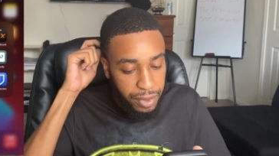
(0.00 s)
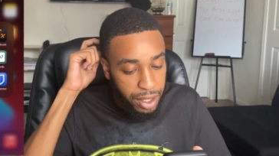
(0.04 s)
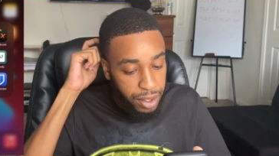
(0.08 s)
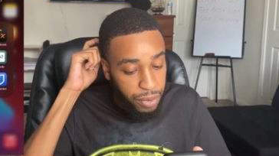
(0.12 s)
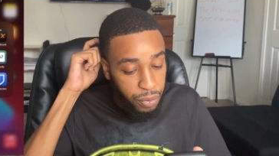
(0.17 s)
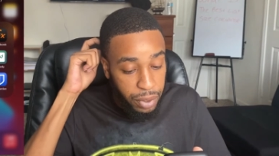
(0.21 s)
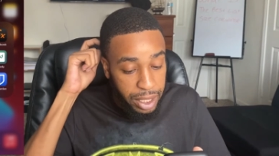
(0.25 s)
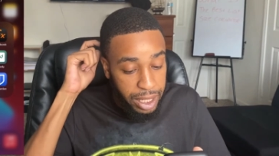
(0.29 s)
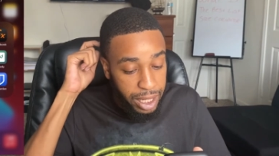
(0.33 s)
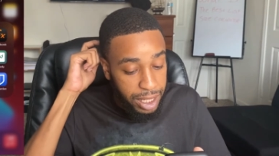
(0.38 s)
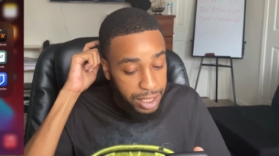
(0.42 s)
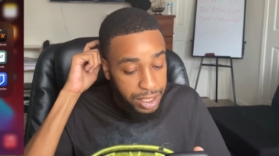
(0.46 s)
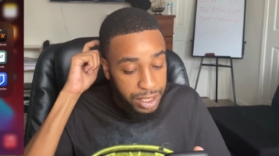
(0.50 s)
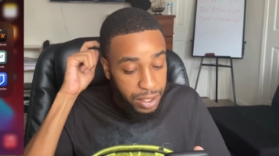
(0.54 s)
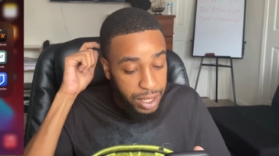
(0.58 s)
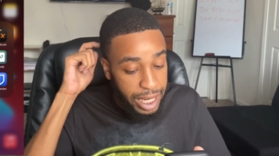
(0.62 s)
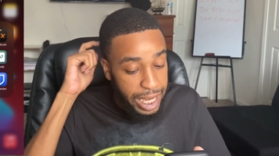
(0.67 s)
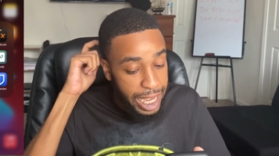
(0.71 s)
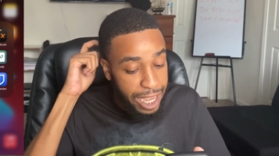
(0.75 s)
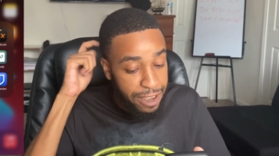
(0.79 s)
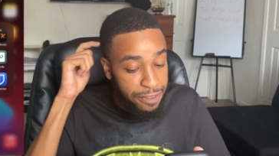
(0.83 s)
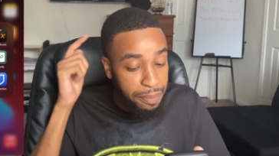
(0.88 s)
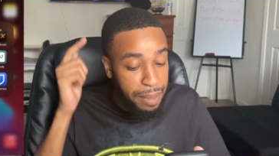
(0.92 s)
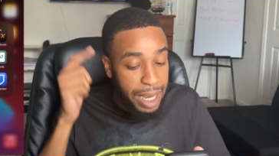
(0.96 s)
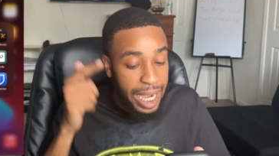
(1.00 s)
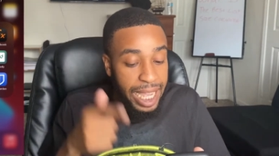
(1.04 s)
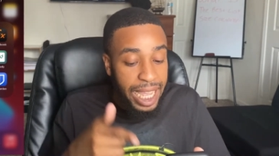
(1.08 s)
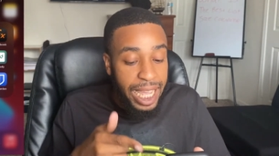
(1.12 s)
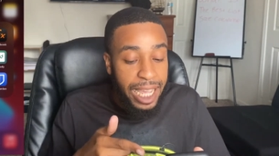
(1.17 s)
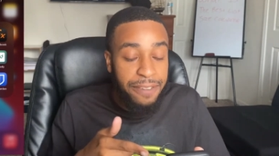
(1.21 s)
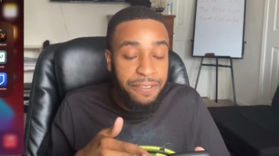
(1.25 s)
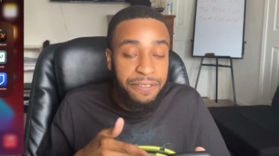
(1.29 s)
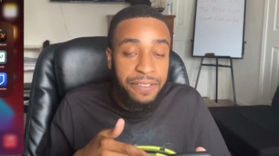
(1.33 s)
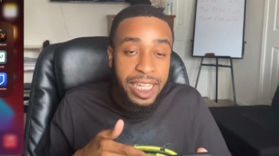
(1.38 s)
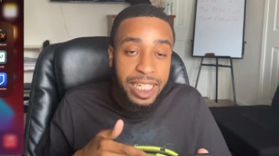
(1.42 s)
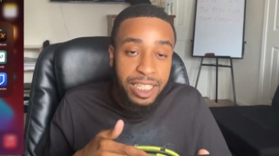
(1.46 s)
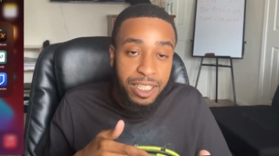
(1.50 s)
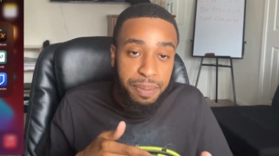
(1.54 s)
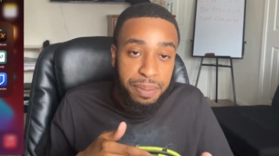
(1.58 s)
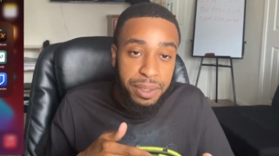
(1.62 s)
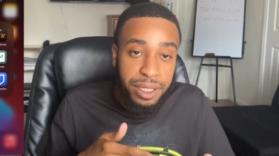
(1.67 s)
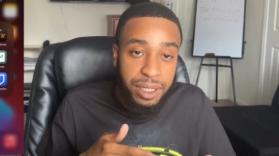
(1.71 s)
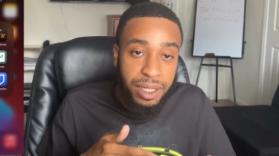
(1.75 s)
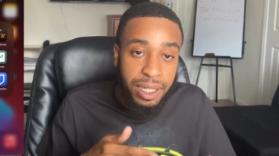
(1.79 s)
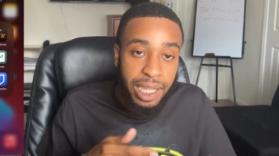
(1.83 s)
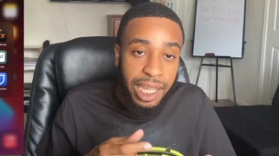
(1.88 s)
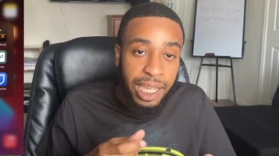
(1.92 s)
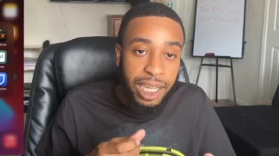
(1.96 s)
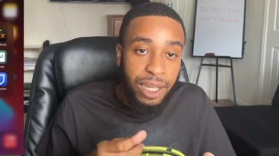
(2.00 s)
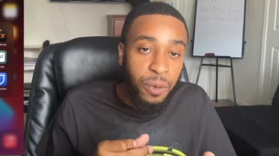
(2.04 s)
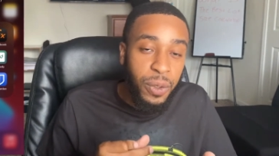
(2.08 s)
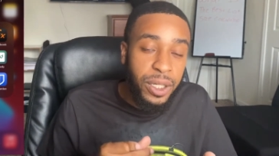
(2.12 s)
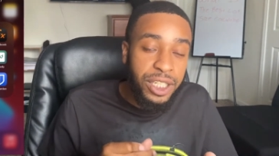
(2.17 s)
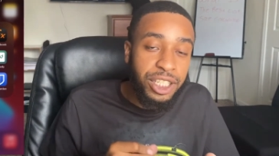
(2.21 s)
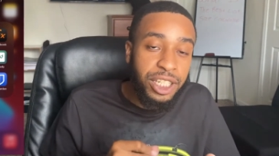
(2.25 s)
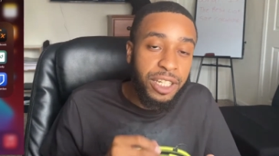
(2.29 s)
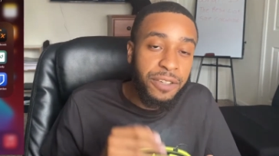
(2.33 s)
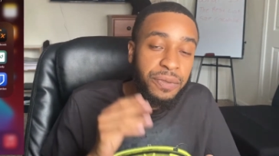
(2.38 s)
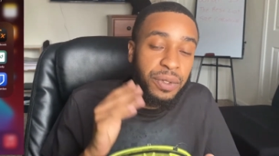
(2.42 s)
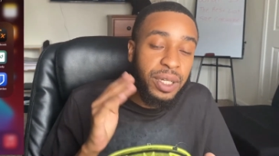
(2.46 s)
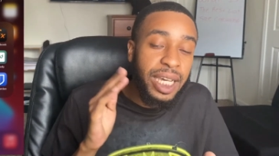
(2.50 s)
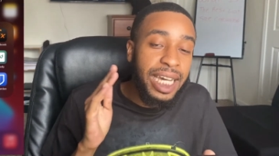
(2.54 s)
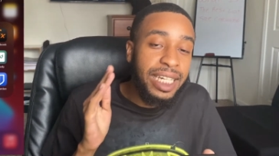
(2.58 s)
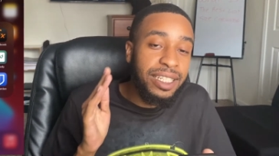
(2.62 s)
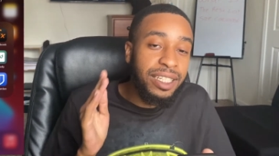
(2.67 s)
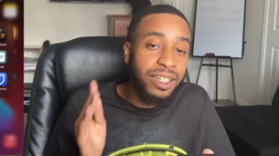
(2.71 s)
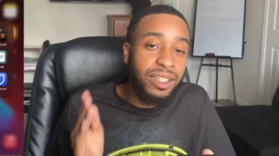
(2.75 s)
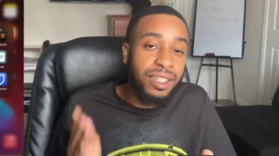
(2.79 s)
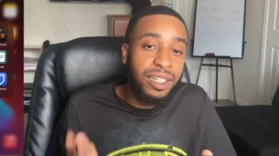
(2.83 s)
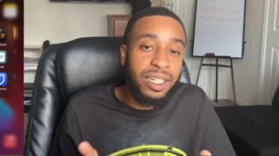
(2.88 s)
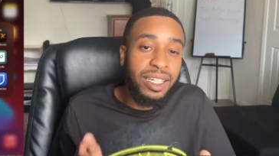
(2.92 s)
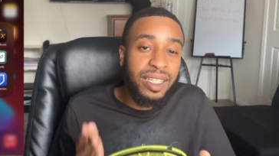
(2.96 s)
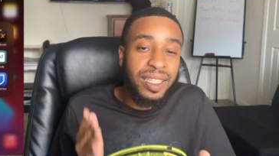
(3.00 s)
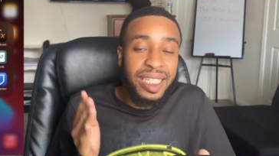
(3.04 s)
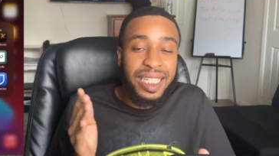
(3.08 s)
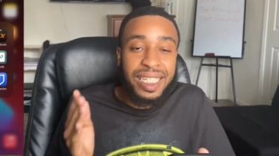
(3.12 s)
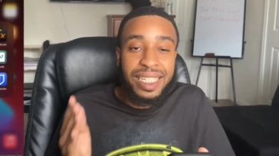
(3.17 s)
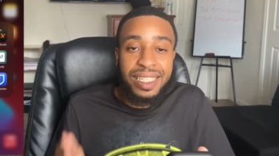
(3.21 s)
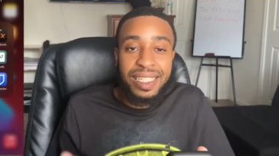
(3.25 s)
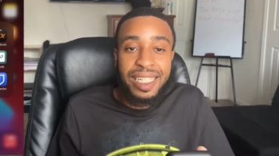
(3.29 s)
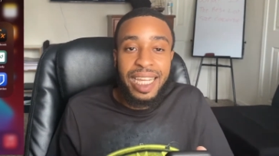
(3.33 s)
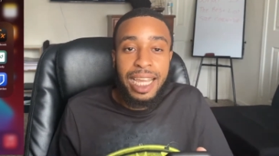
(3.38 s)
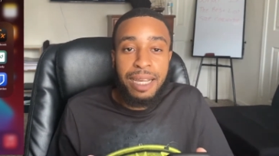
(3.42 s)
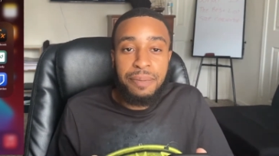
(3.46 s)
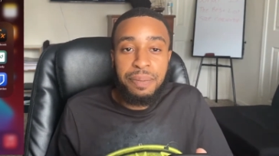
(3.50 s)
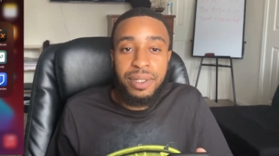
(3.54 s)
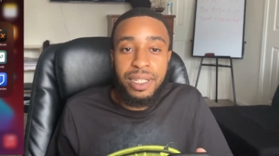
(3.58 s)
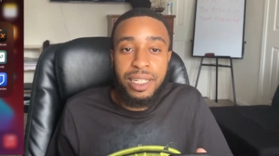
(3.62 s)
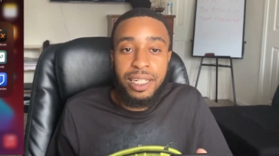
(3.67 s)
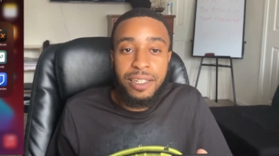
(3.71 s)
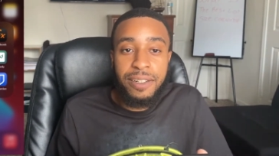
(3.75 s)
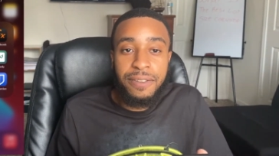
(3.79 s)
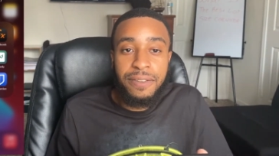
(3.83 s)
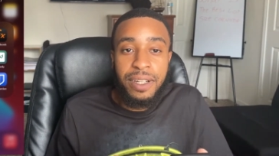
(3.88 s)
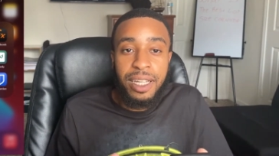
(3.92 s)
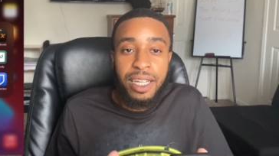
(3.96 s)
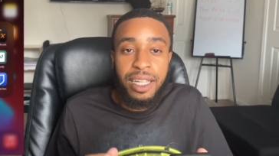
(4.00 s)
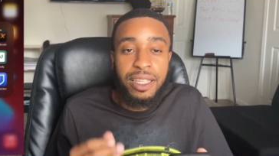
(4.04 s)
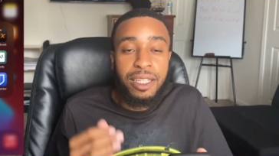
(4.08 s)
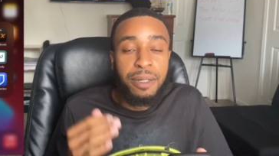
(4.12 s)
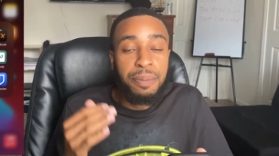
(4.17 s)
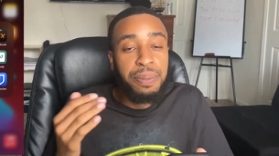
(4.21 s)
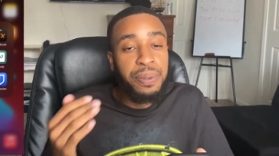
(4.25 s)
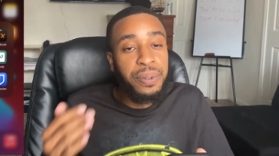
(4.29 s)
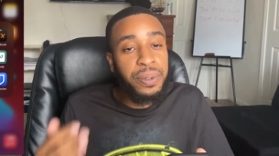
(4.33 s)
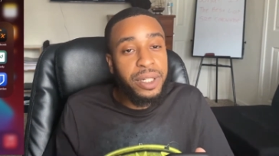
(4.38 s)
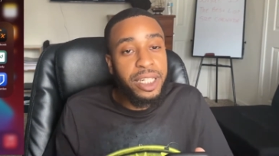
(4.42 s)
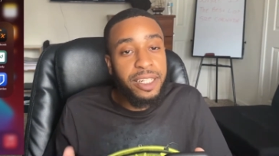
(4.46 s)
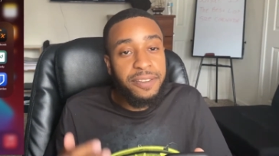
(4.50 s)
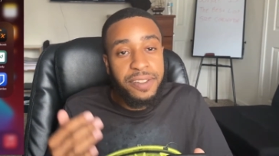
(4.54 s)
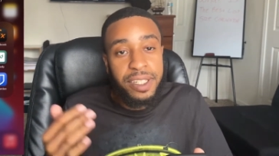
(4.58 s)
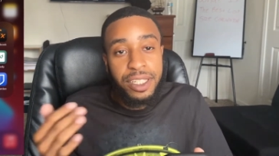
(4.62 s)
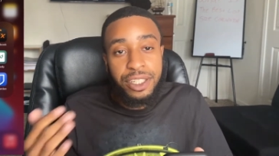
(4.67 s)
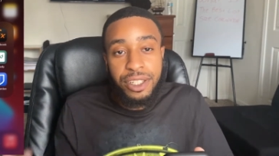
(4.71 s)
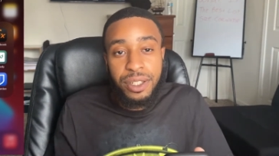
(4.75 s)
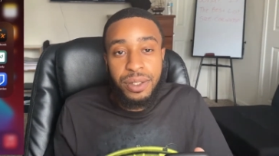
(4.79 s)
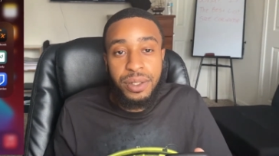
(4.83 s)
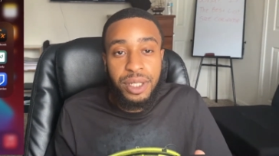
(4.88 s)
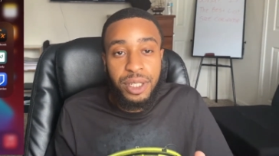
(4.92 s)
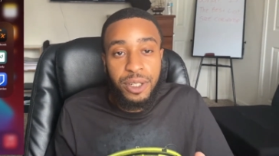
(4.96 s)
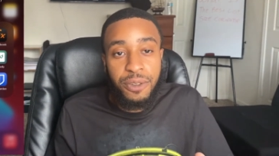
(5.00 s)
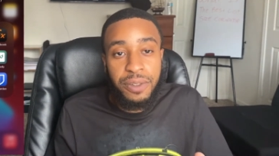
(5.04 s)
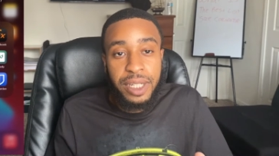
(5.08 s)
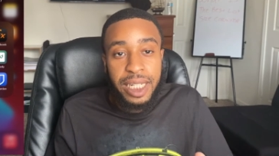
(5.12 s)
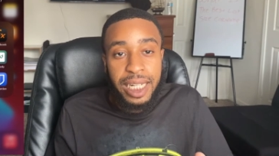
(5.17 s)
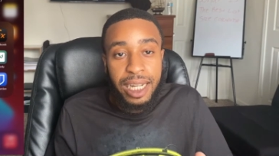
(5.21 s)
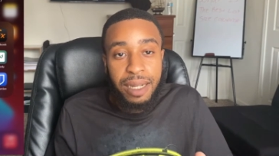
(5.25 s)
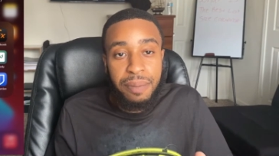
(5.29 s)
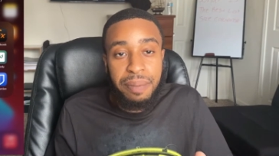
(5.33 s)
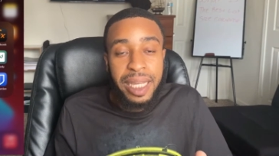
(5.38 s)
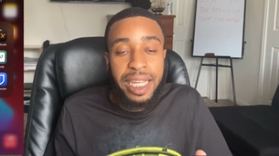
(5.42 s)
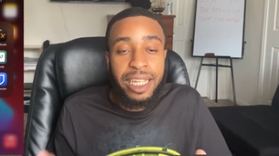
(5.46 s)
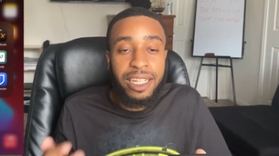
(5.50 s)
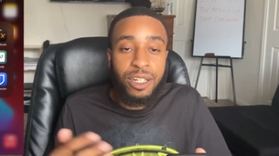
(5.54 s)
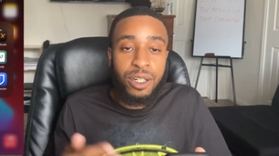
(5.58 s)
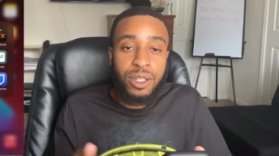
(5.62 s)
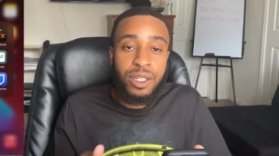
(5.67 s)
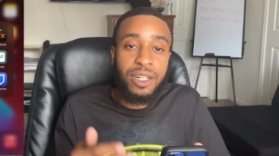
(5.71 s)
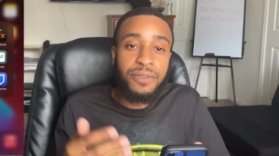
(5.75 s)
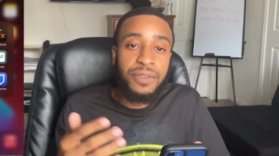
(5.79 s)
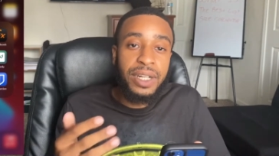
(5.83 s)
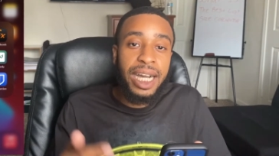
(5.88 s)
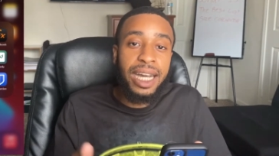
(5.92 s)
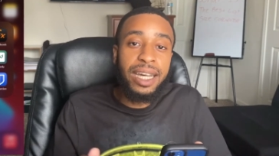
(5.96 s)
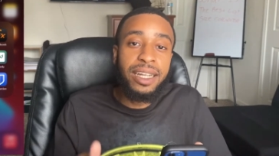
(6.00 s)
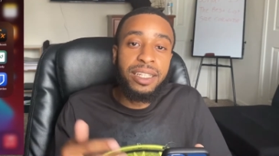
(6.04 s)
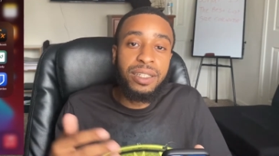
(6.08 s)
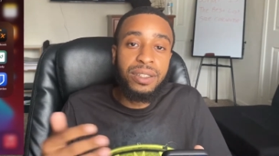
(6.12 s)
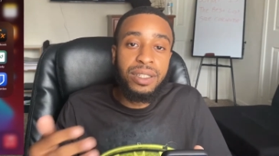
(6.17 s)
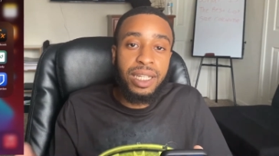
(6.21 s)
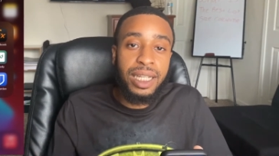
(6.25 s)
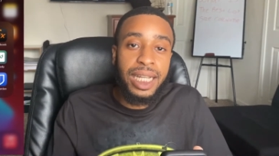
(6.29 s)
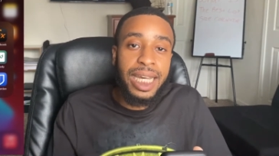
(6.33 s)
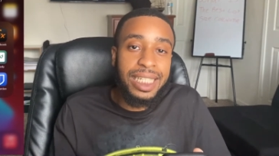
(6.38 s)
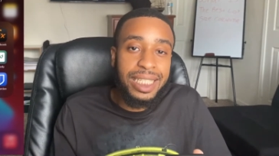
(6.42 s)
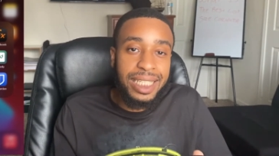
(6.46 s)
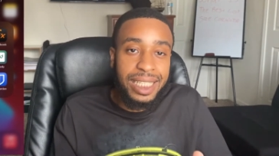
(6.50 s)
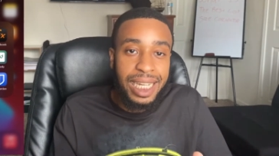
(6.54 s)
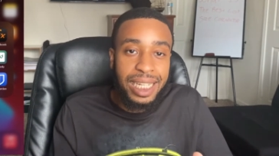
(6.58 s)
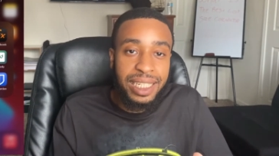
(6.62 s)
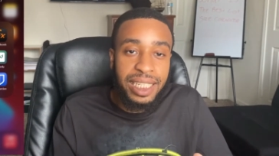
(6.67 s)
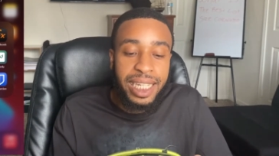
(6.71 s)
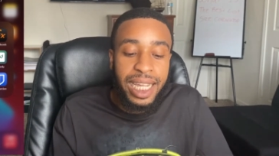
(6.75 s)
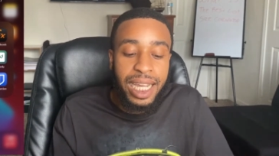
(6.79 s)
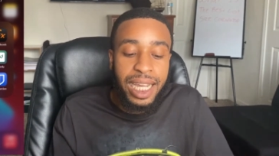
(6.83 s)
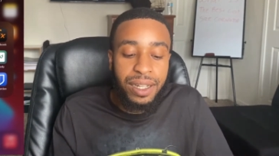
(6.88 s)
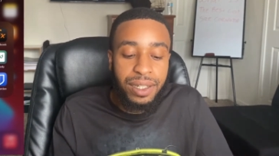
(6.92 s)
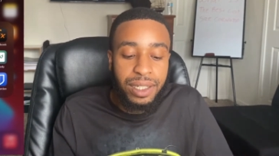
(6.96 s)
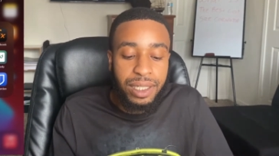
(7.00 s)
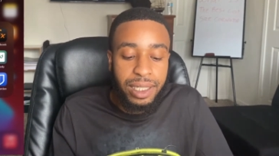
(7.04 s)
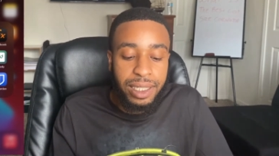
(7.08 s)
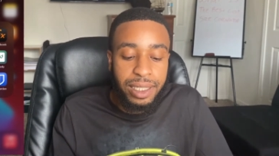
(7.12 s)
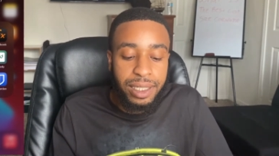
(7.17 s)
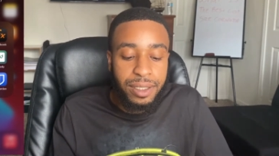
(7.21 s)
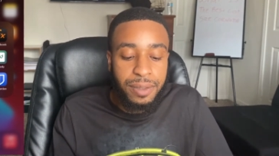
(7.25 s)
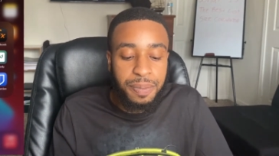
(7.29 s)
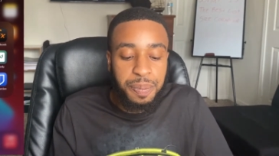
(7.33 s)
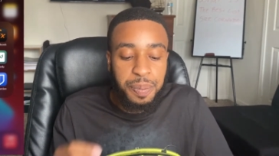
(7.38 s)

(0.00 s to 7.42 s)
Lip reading: We also have Myfxbook, which if you guys go look at the example of the previous YouTube video I made going over how to use a lot size calculator,